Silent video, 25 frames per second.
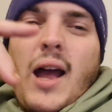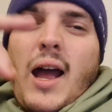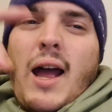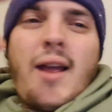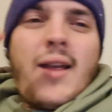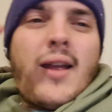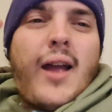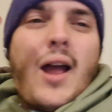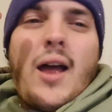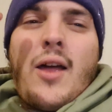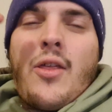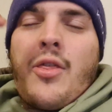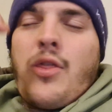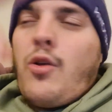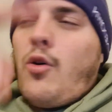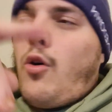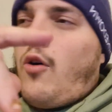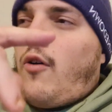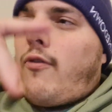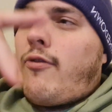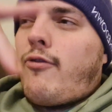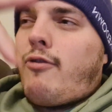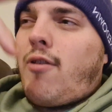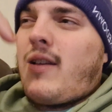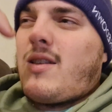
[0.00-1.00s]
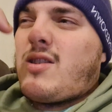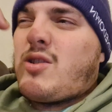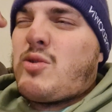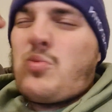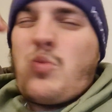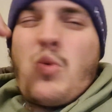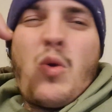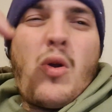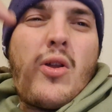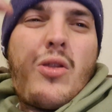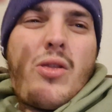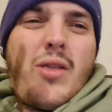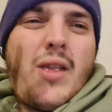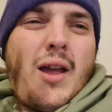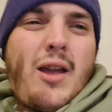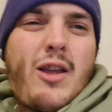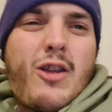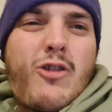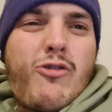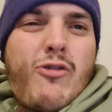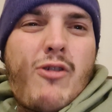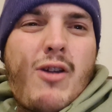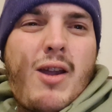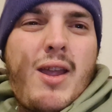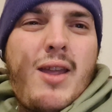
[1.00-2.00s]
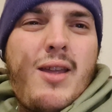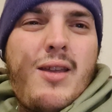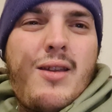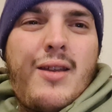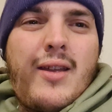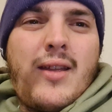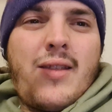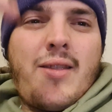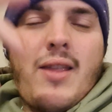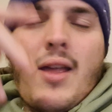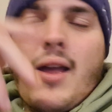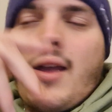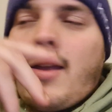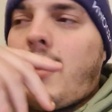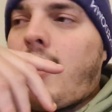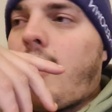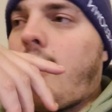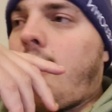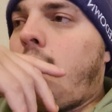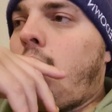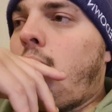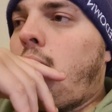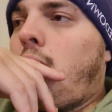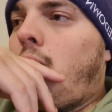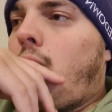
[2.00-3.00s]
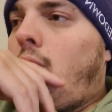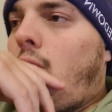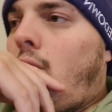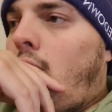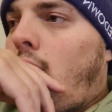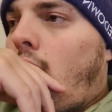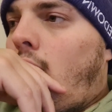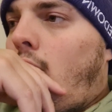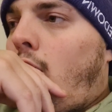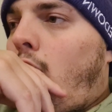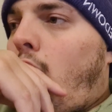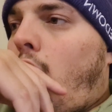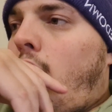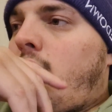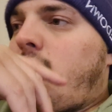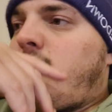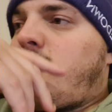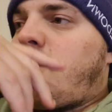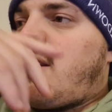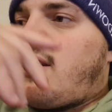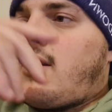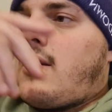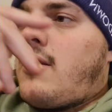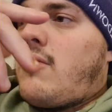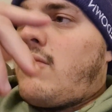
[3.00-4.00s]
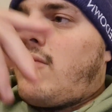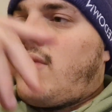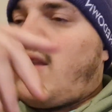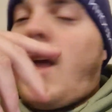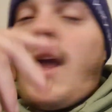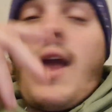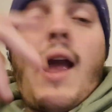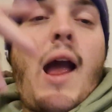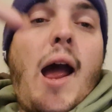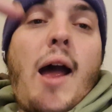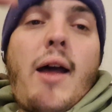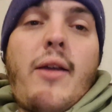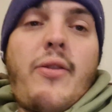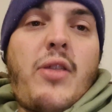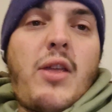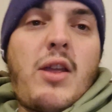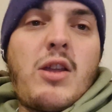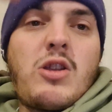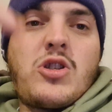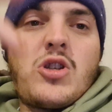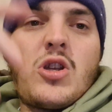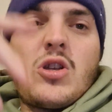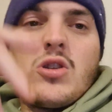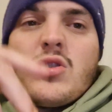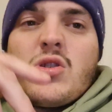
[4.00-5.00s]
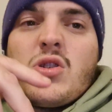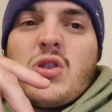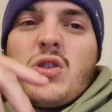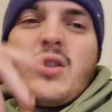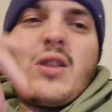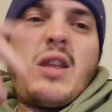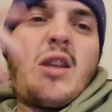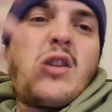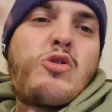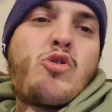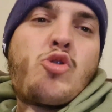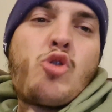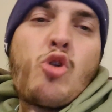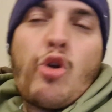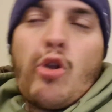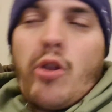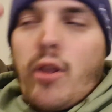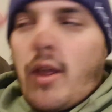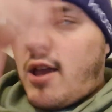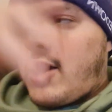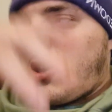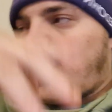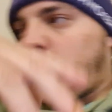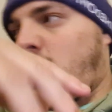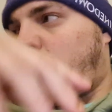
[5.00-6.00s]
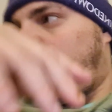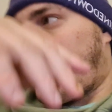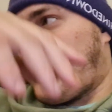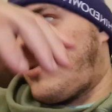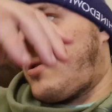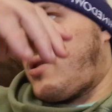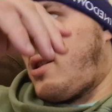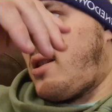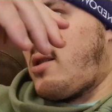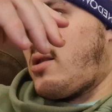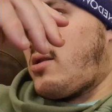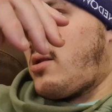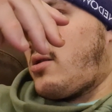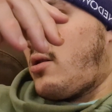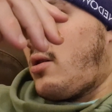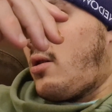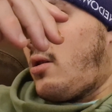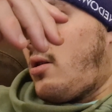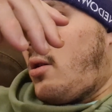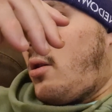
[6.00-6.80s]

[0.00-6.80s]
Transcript: I, I thought France weren't that great in that game. Obviously, they had their chances. They took their chances.